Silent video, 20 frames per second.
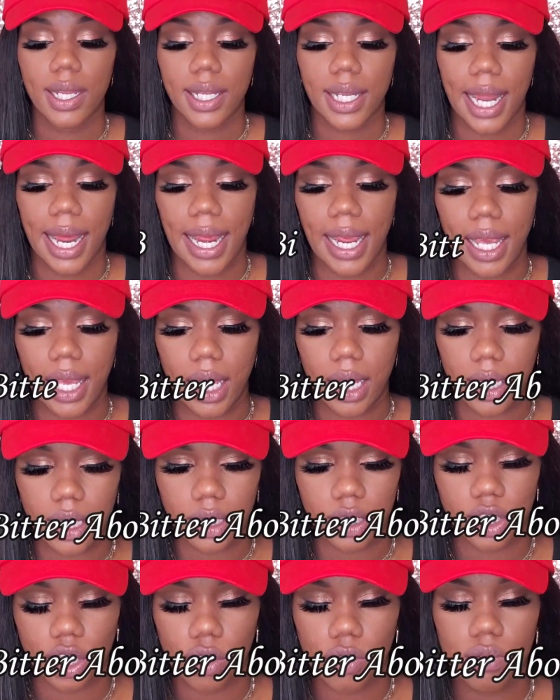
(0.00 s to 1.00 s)
like,
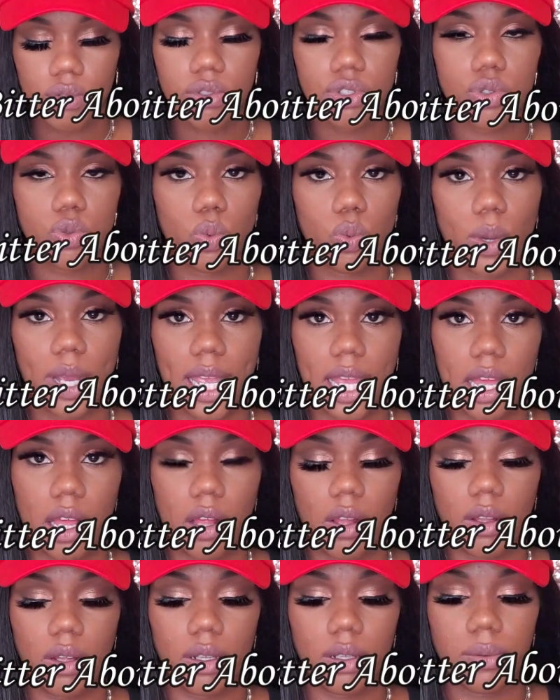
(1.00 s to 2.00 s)
don't
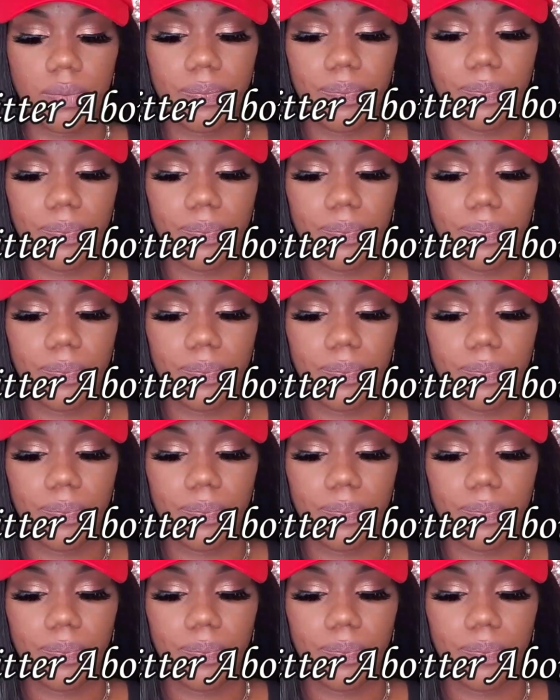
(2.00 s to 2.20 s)
dwell